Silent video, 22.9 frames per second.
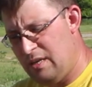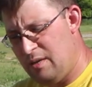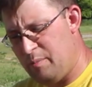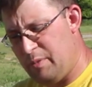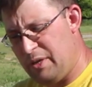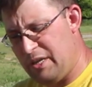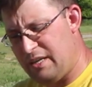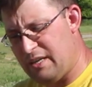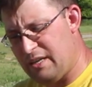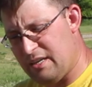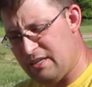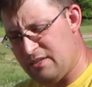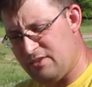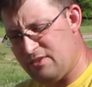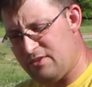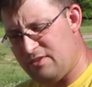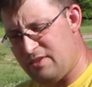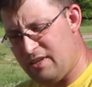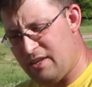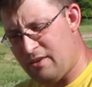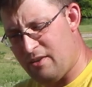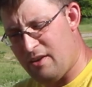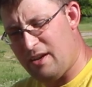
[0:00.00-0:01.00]
Because
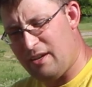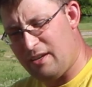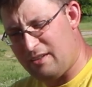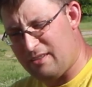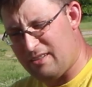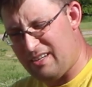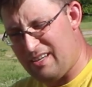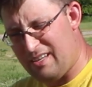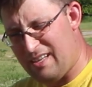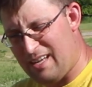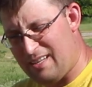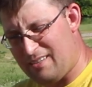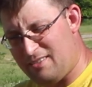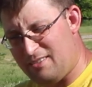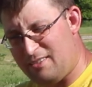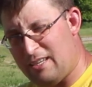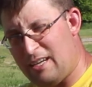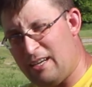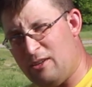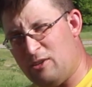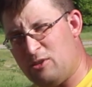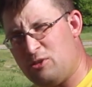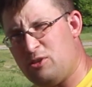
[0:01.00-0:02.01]
theoretically, that
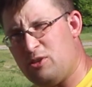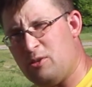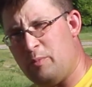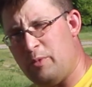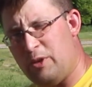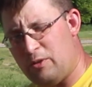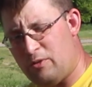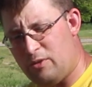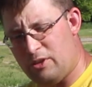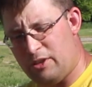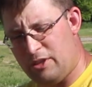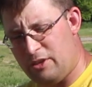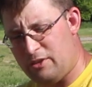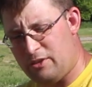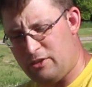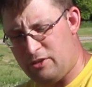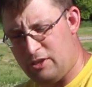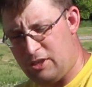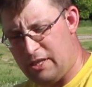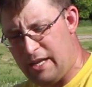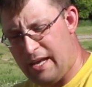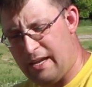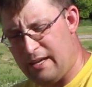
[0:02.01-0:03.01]
cell should be really good
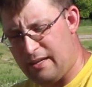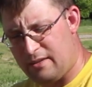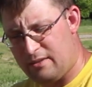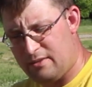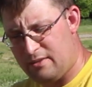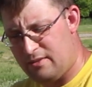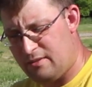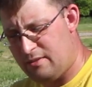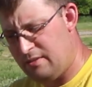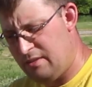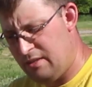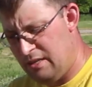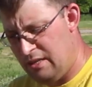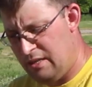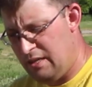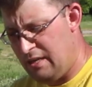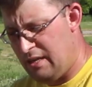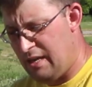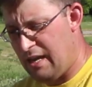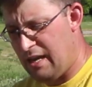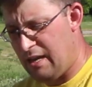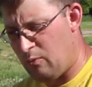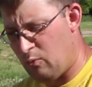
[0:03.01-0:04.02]
genetics,
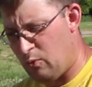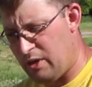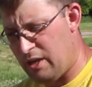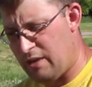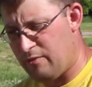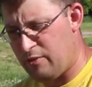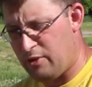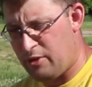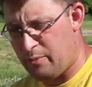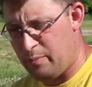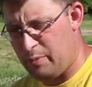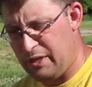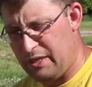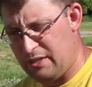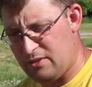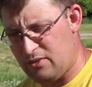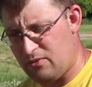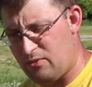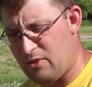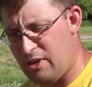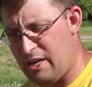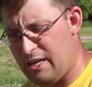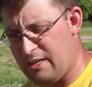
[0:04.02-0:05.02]
and whatever your bees
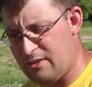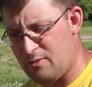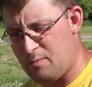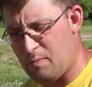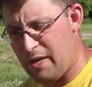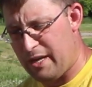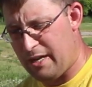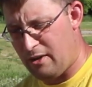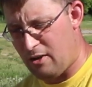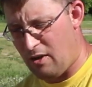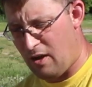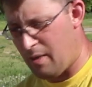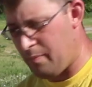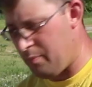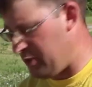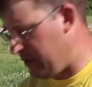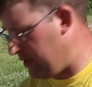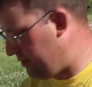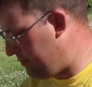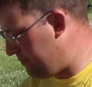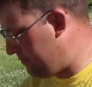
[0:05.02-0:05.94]
have raised might not be.